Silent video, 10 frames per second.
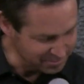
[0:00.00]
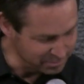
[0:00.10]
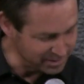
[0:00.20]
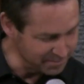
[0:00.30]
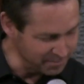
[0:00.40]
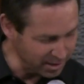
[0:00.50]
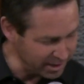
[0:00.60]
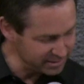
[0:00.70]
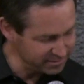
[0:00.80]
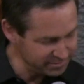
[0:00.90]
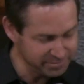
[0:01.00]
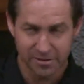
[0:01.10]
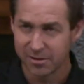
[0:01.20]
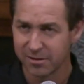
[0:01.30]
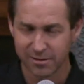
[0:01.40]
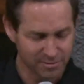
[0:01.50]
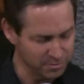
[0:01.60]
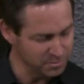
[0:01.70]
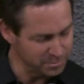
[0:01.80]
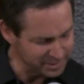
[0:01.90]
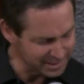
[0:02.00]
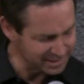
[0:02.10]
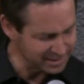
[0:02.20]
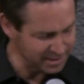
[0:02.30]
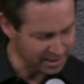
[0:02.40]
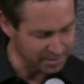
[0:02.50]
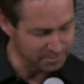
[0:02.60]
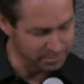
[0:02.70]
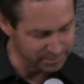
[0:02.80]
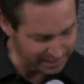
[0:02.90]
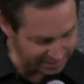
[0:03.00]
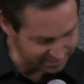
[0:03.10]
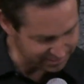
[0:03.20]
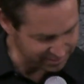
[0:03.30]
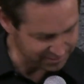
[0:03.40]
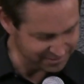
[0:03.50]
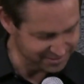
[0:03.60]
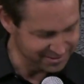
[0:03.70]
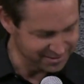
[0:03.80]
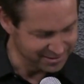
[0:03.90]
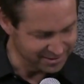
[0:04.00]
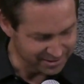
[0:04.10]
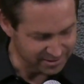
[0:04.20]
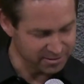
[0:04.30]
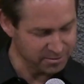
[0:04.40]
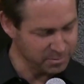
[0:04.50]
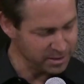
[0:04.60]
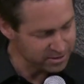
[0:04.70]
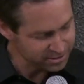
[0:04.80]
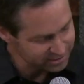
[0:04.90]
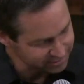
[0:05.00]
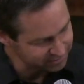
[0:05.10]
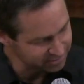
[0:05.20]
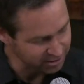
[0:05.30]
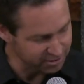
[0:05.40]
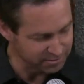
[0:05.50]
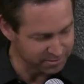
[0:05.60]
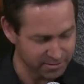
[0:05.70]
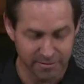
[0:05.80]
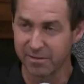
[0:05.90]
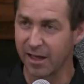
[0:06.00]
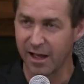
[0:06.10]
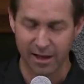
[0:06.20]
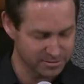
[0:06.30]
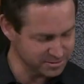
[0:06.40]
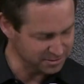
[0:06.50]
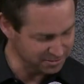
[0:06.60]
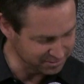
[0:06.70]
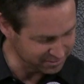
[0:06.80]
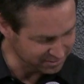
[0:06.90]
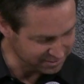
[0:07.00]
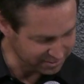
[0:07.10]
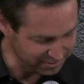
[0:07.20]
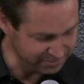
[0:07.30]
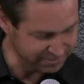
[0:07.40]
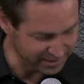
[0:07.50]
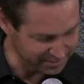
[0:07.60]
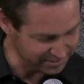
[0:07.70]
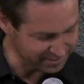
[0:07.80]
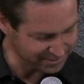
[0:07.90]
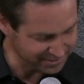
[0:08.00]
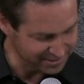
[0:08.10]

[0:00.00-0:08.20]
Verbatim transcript: Be mindful to be a blessing, especially to those of the household of faith.